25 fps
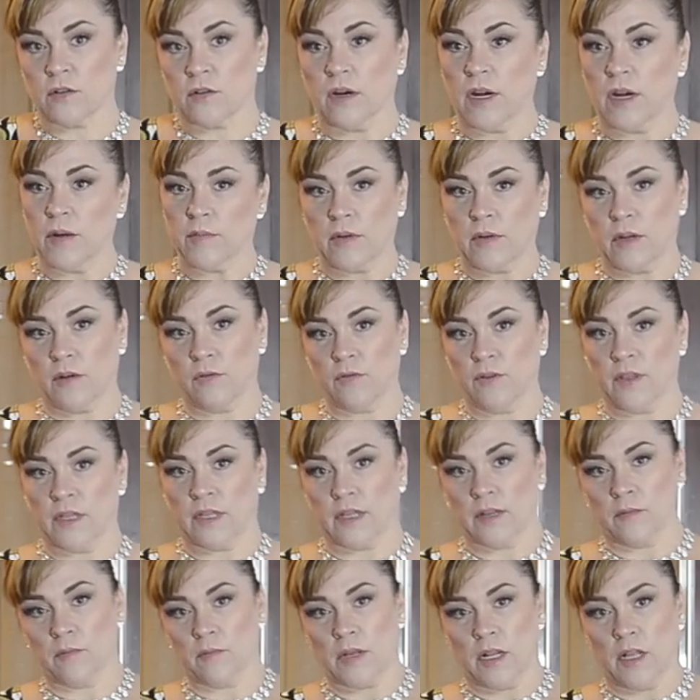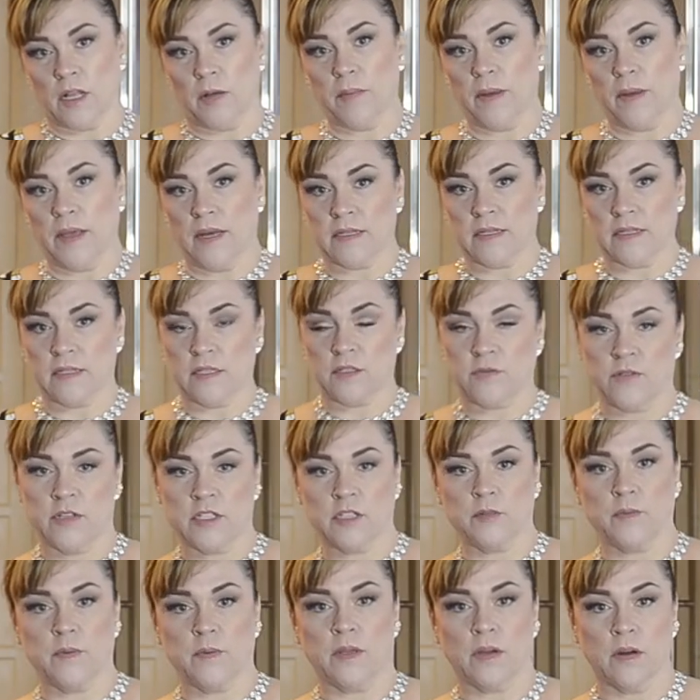or I'm not vegan, but I'll pass this
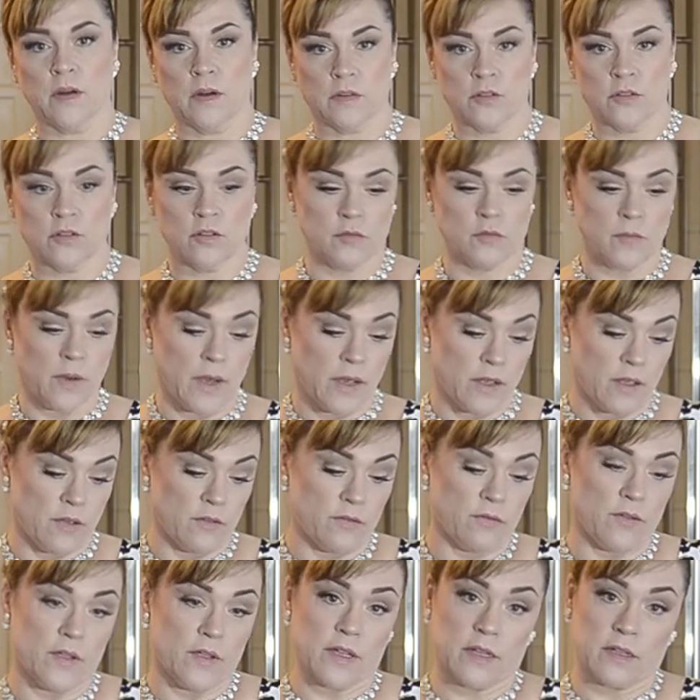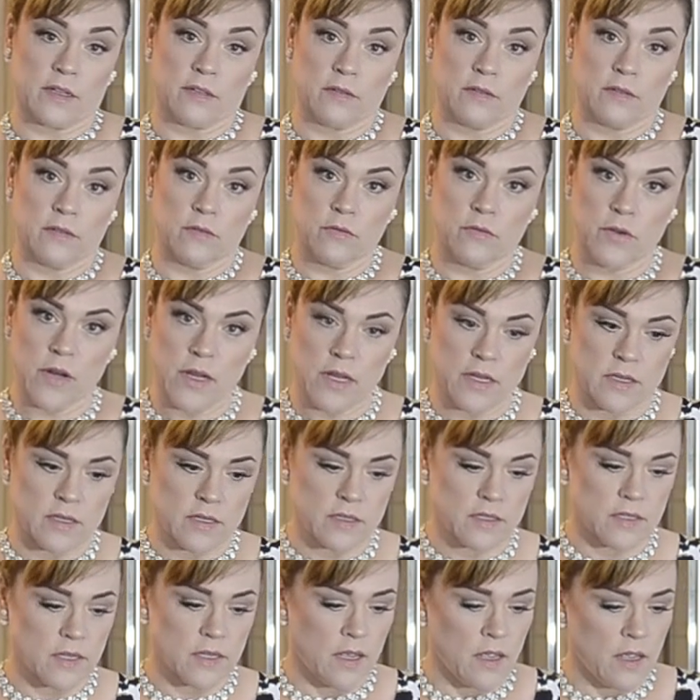recipe on to my vegan
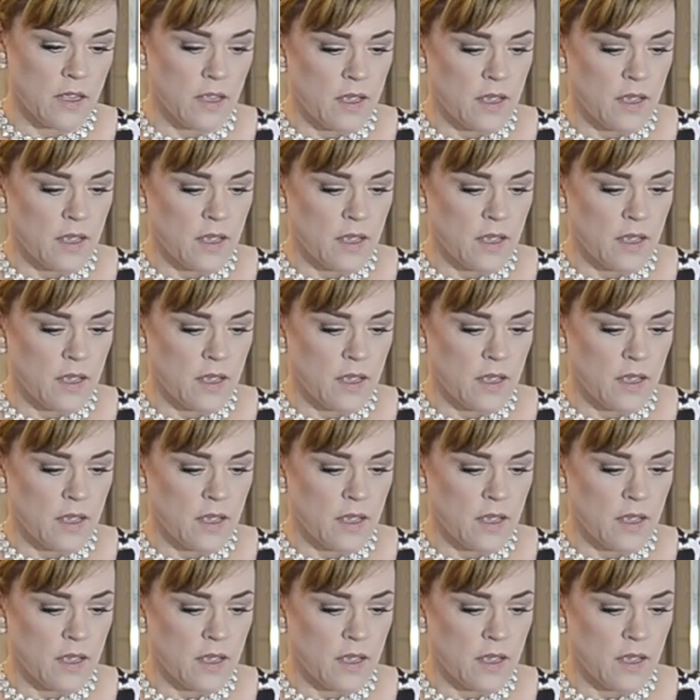friends.